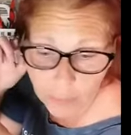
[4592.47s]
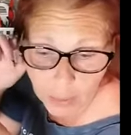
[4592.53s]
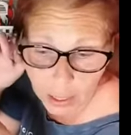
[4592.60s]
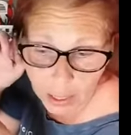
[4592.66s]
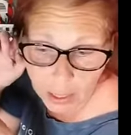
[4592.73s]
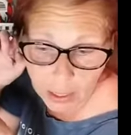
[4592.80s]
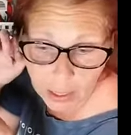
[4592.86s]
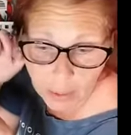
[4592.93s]

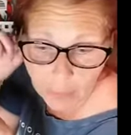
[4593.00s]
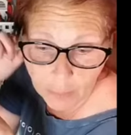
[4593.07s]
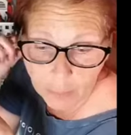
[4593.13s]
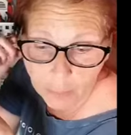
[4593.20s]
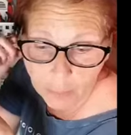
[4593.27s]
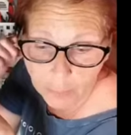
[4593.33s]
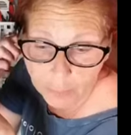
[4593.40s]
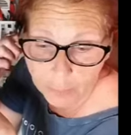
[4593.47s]
But
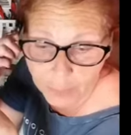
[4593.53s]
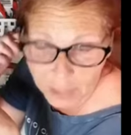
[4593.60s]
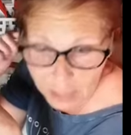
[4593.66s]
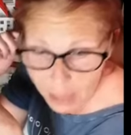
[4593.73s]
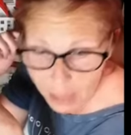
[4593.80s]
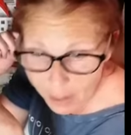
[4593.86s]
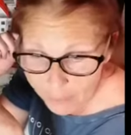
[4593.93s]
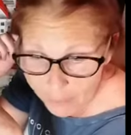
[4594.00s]

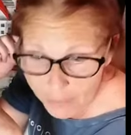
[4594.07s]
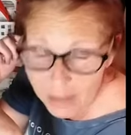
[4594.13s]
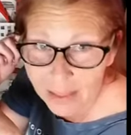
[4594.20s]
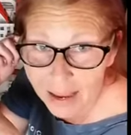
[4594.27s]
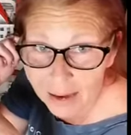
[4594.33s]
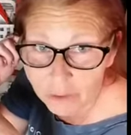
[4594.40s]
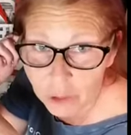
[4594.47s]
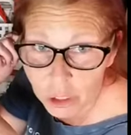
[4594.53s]
PM me in
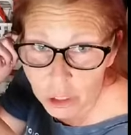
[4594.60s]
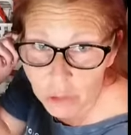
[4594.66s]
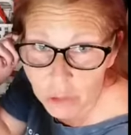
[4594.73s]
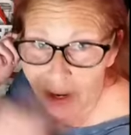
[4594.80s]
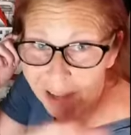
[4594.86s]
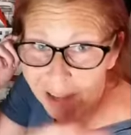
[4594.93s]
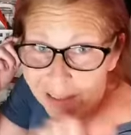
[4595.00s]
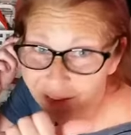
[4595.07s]
the
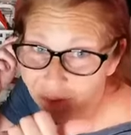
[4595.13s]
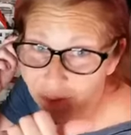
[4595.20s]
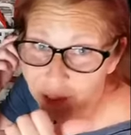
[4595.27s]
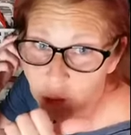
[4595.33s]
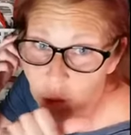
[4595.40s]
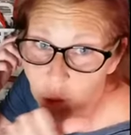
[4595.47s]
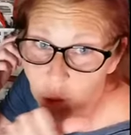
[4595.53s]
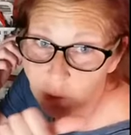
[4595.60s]
afternoon. I left my
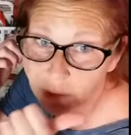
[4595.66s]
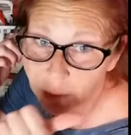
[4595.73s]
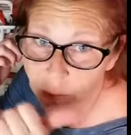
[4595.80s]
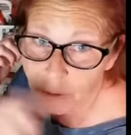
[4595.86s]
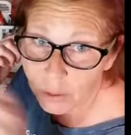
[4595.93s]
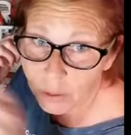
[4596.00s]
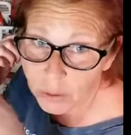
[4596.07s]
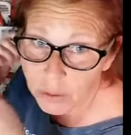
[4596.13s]
tool
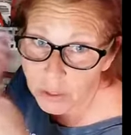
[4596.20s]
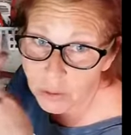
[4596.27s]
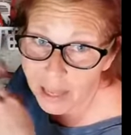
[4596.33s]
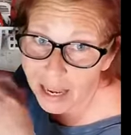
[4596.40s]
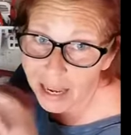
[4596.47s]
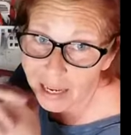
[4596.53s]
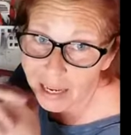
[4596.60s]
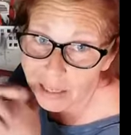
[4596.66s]
out though, so
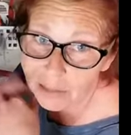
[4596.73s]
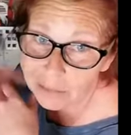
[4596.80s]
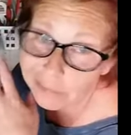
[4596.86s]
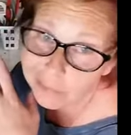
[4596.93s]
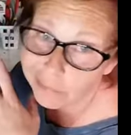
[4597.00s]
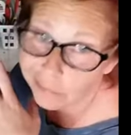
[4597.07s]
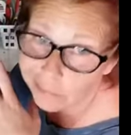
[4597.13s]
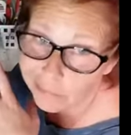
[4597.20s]
that I
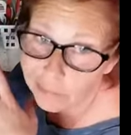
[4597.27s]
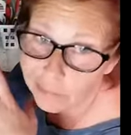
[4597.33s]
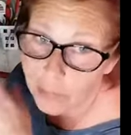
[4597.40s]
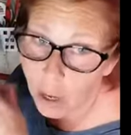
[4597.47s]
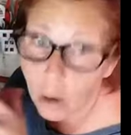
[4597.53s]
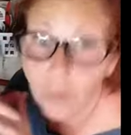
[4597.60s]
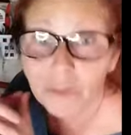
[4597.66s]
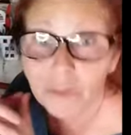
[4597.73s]

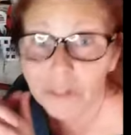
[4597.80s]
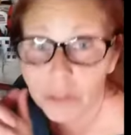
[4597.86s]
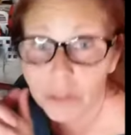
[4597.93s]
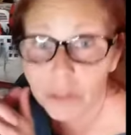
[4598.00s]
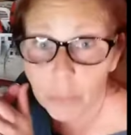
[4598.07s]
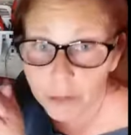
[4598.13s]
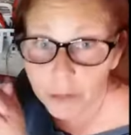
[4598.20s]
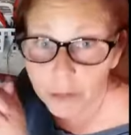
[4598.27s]
hopefully
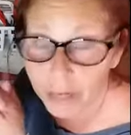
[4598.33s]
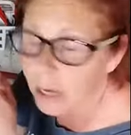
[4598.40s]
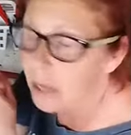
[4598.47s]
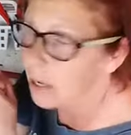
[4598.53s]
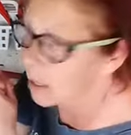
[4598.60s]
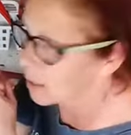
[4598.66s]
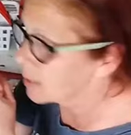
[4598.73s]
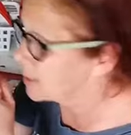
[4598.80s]
won't forget.
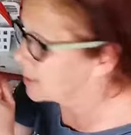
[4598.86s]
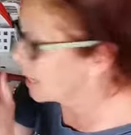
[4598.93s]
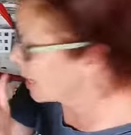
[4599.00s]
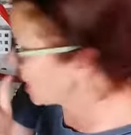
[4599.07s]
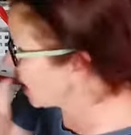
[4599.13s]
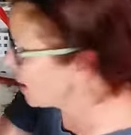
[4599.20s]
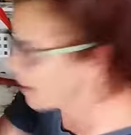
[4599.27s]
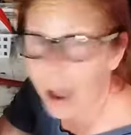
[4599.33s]
Because
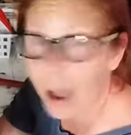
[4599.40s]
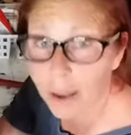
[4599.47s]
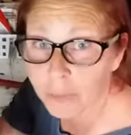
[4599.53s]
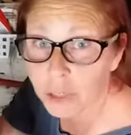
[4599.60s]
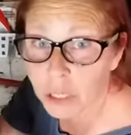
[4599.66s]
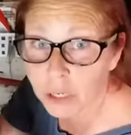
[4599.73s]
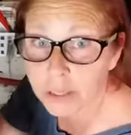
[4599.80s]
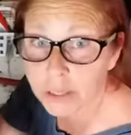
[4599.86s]
I, I I'm
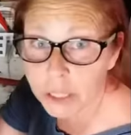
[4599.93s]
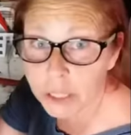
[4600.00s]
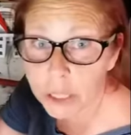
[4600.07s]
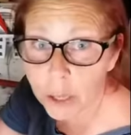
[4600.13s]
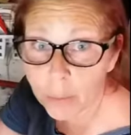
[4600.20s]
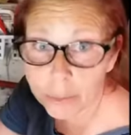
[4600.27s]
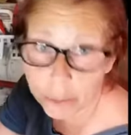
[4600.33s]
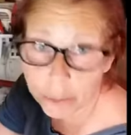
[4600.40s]
curious to
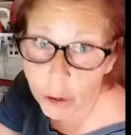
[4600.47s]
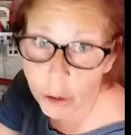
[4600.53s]
know what they're